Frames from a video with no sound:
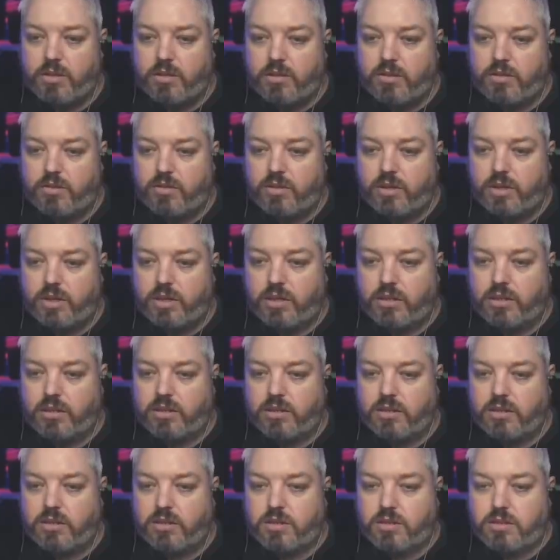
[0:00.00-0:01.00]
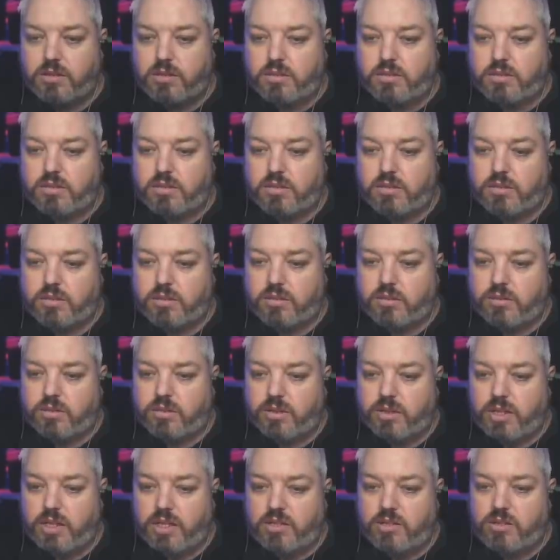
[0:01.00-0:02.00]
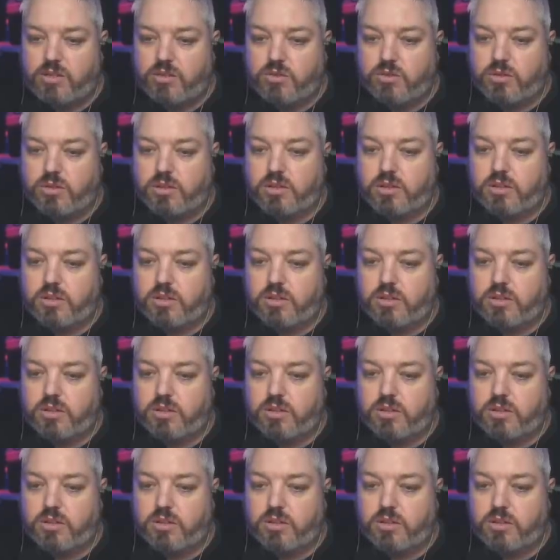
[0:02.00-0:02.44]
Right. So this door